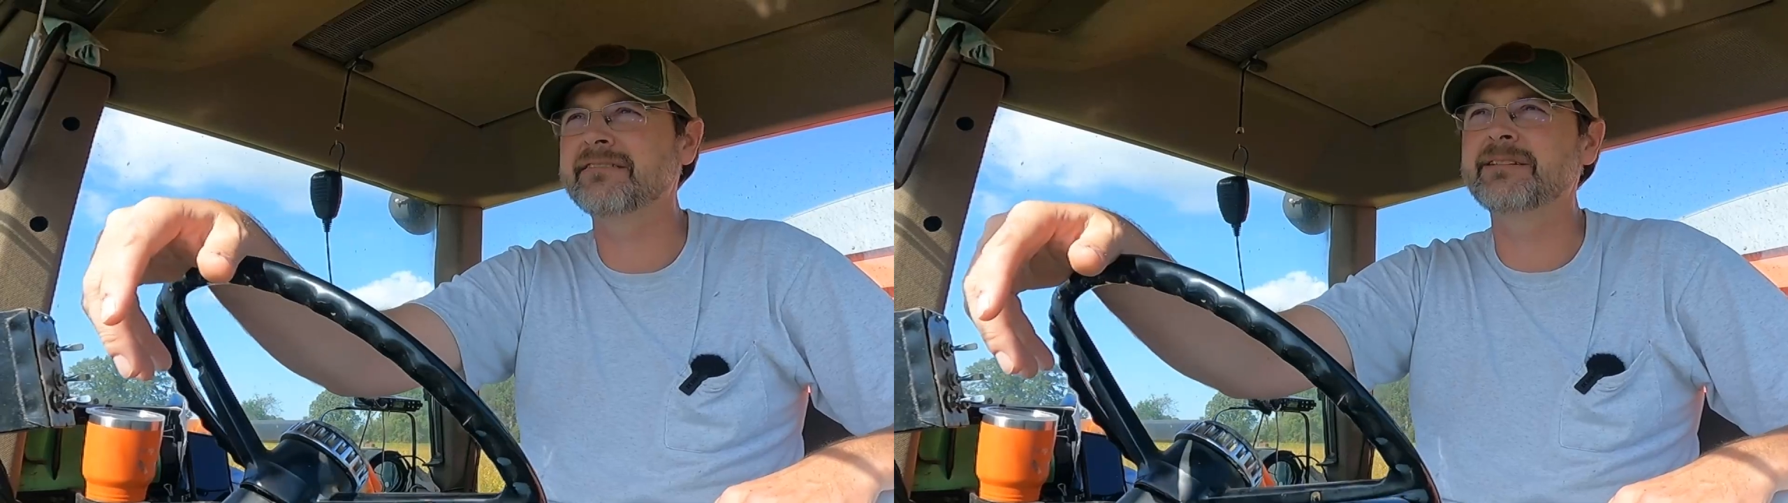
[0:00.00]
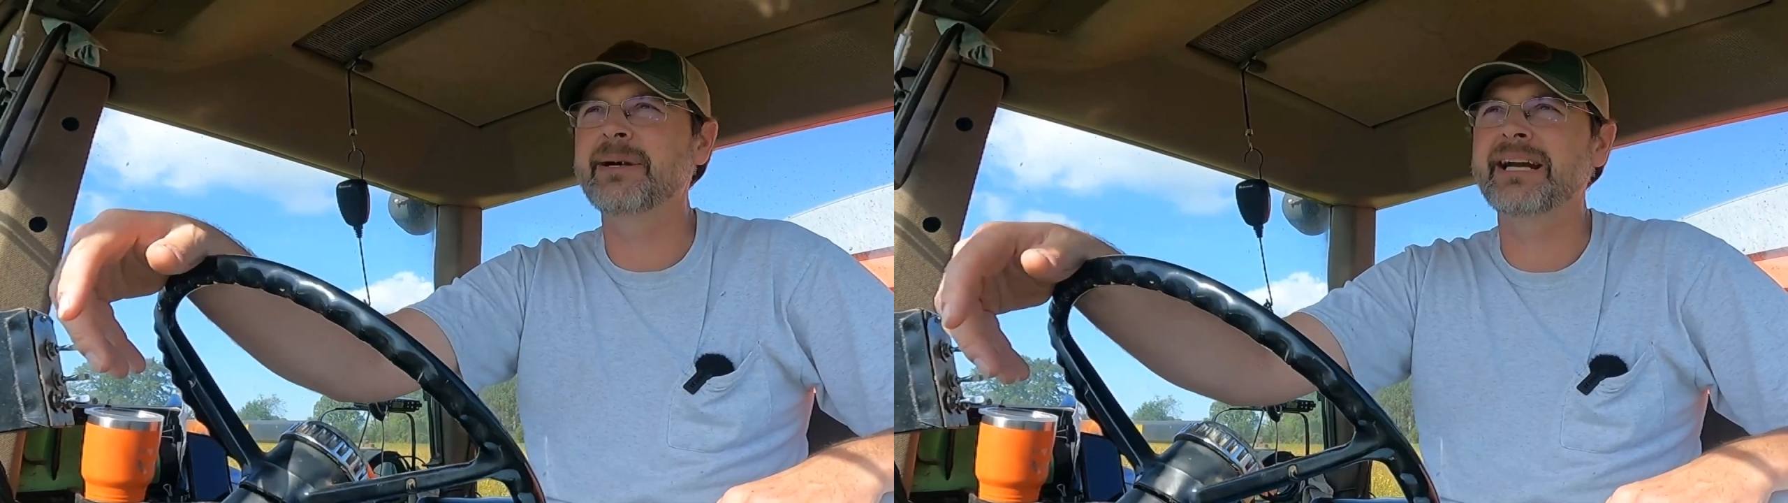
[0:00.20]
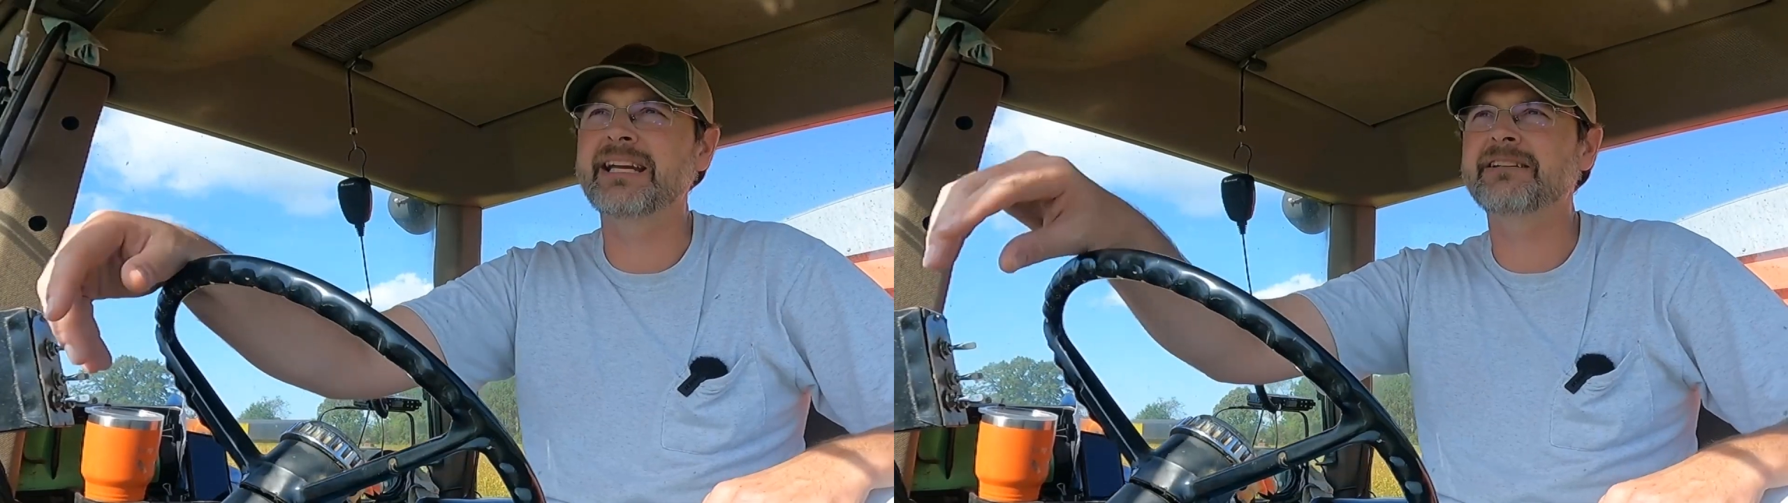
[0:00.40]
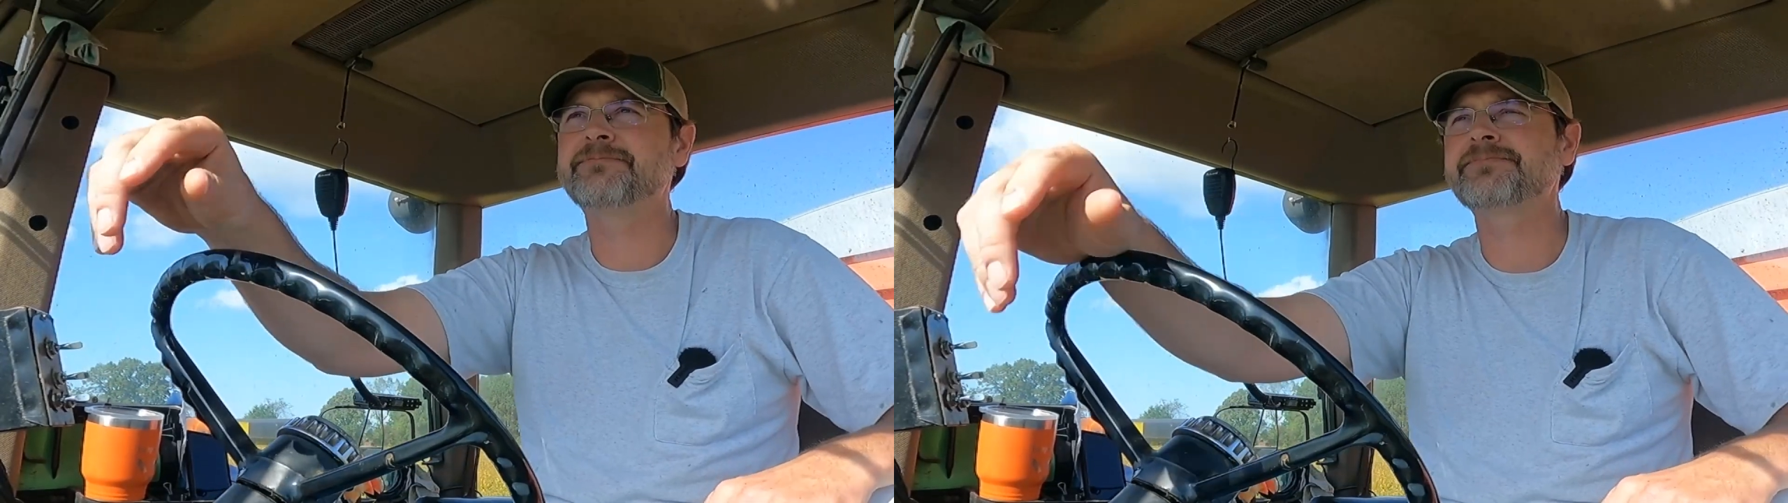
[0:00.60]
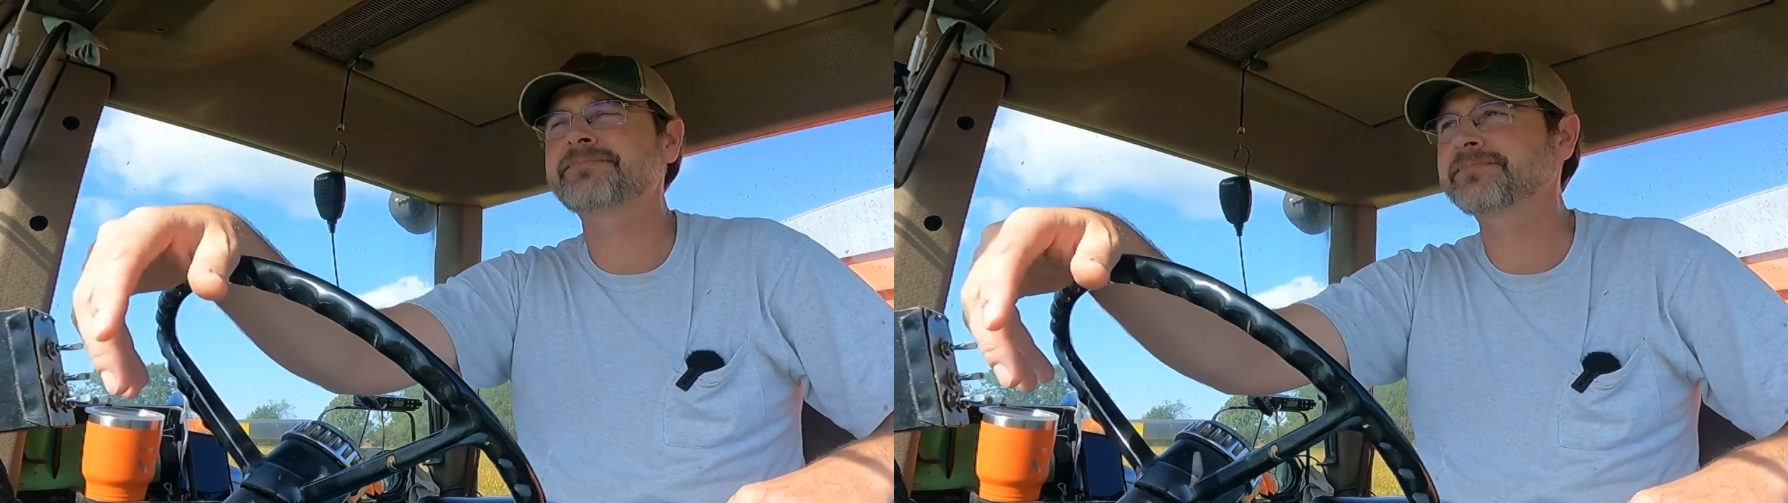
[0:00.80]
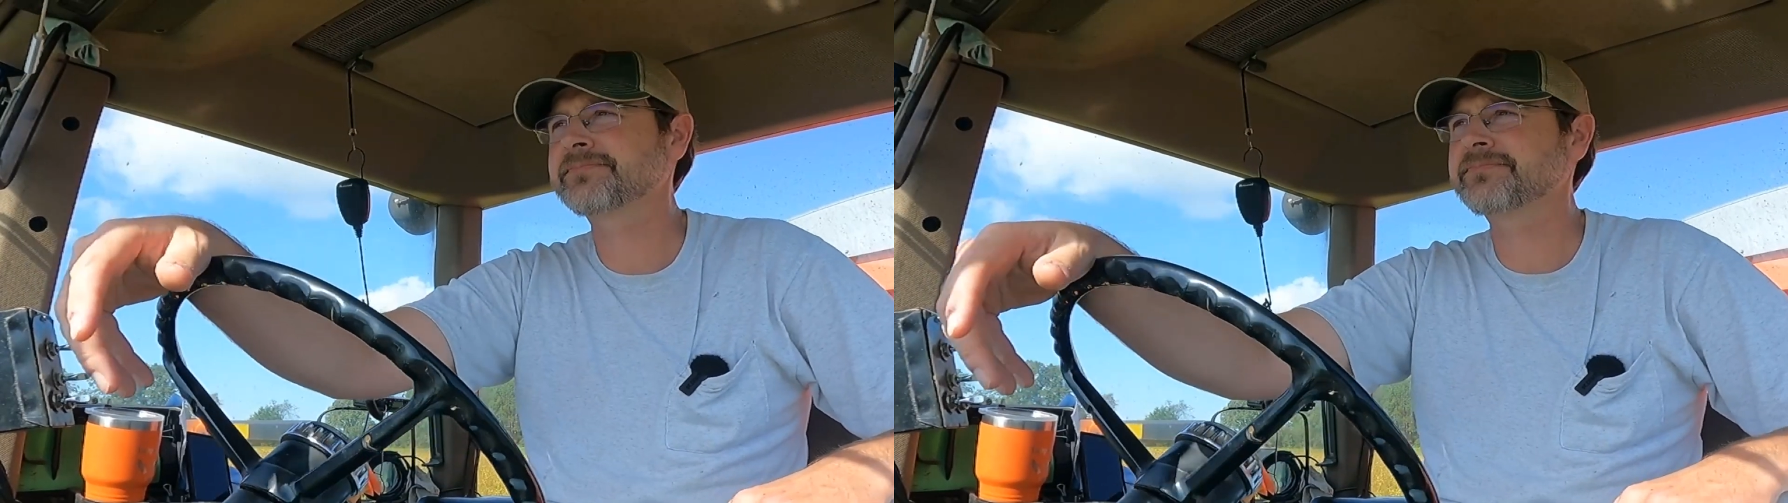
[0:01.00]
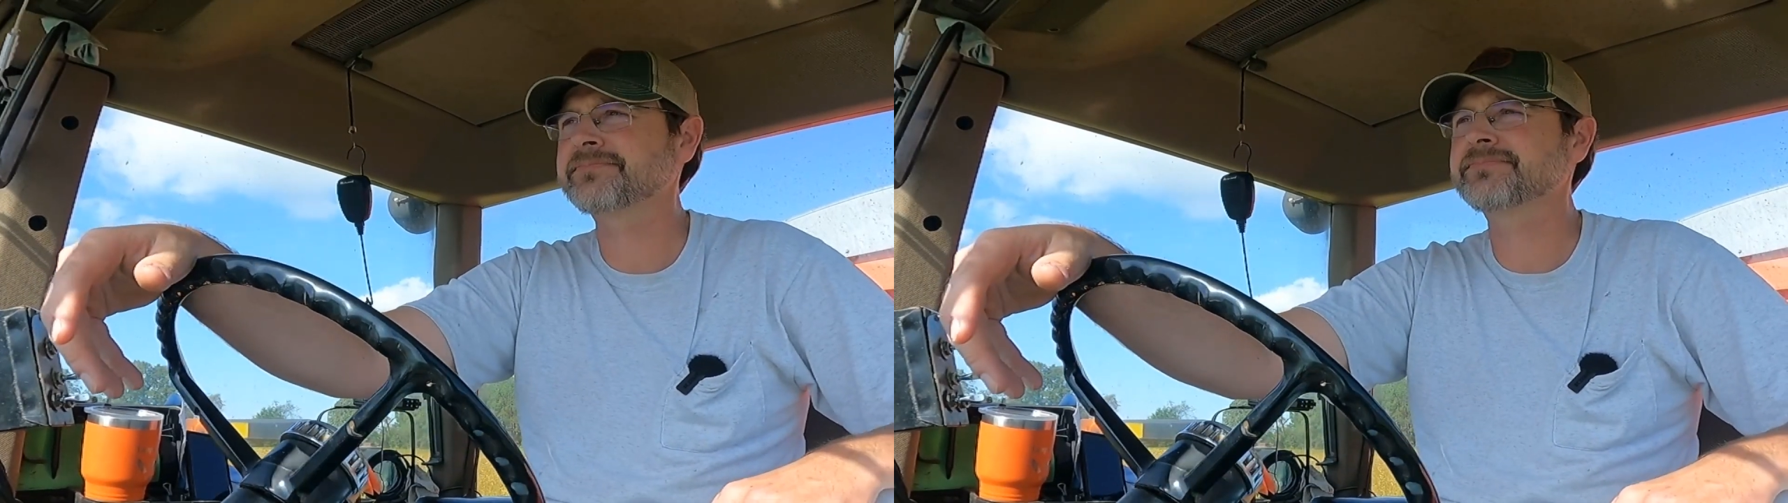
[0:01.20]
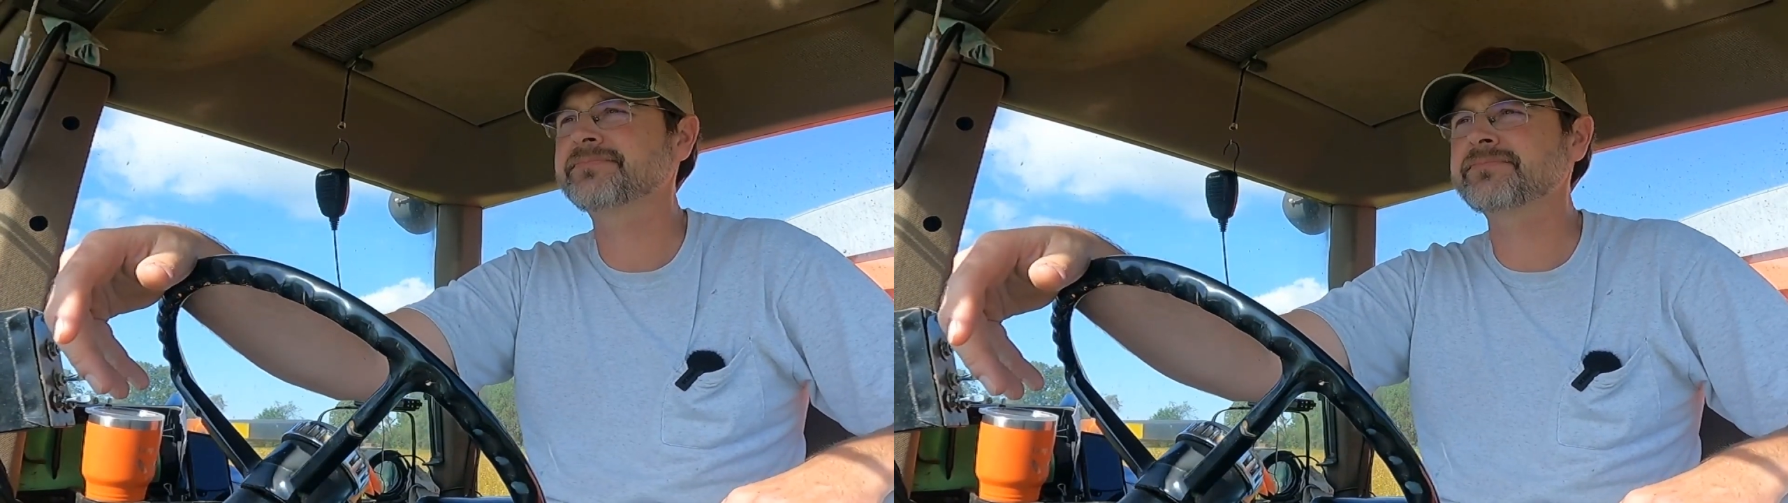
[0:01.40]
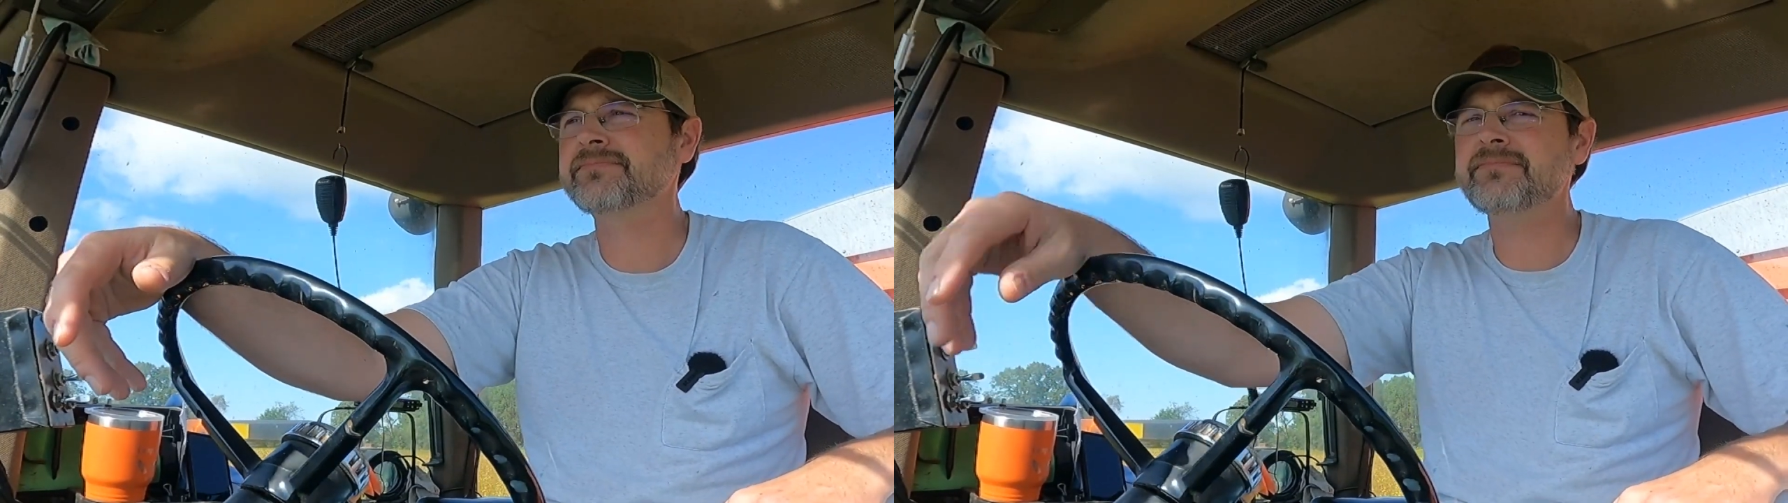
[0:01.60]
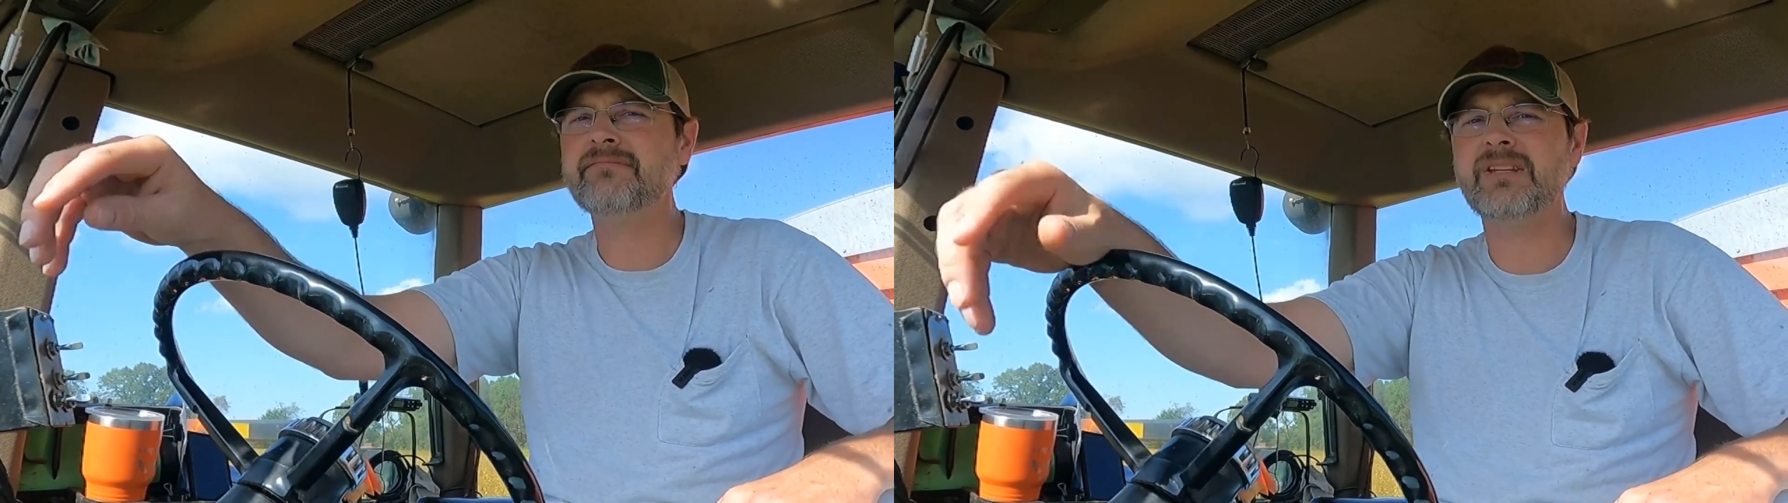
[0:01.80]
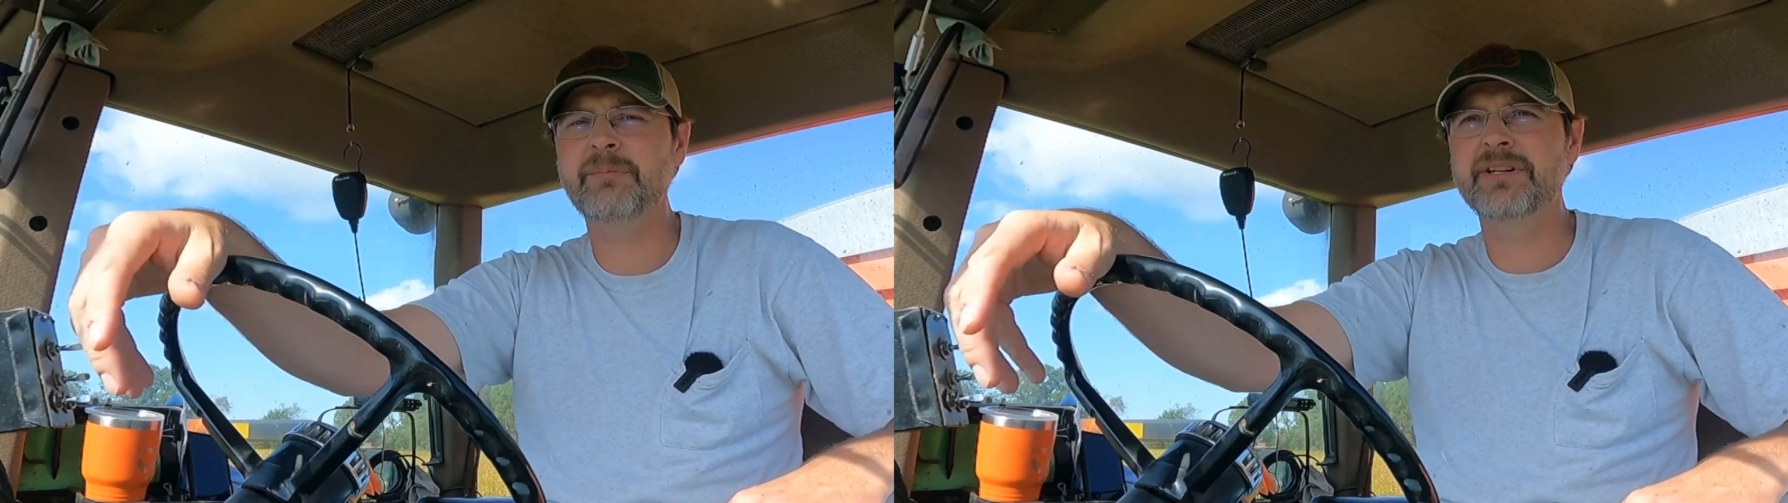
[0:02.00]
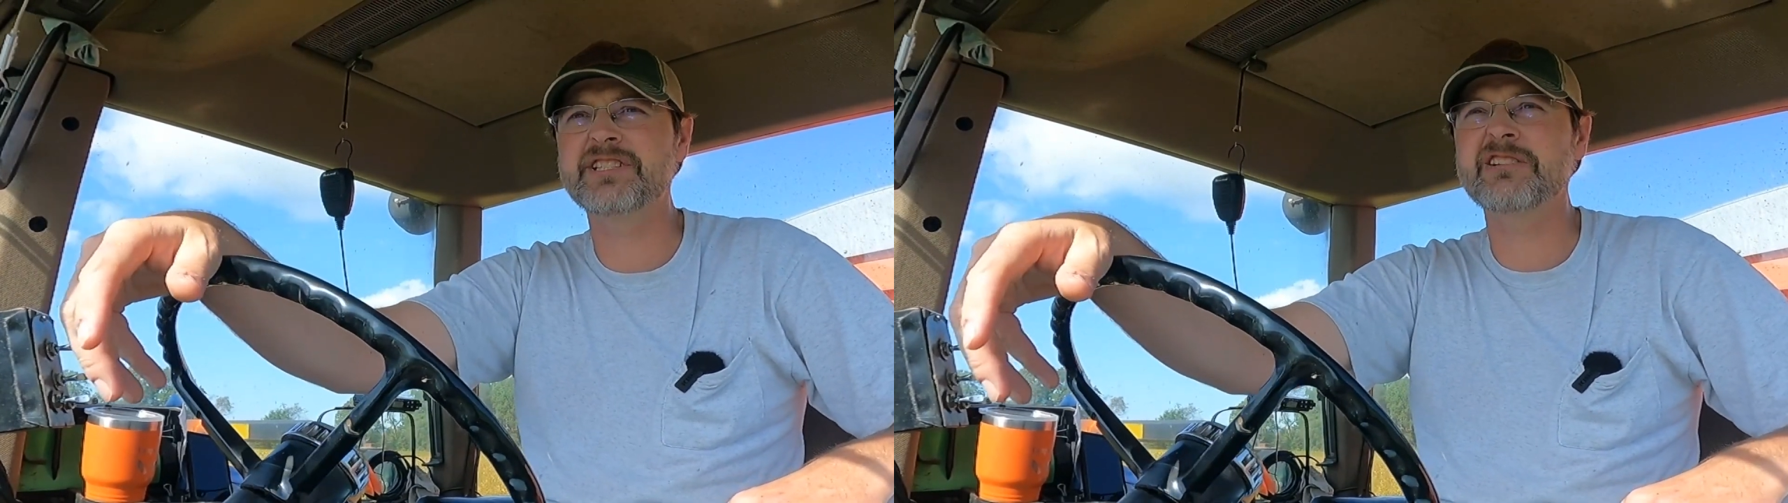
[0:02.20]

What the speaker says: and back in. But